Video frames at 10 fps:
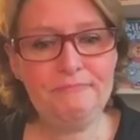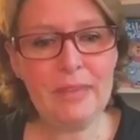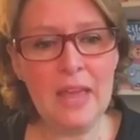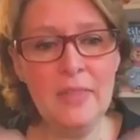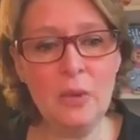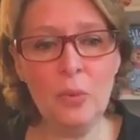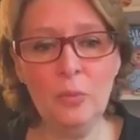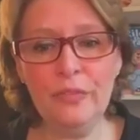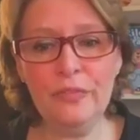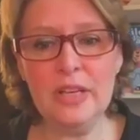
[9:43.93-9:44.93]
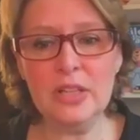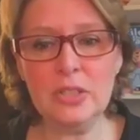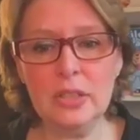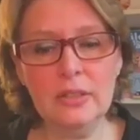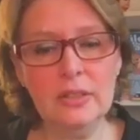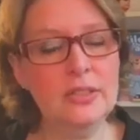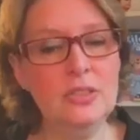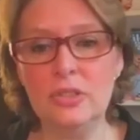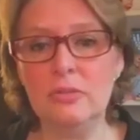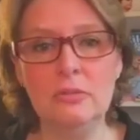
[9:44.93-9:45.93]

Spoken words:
And then when we're finished, let's just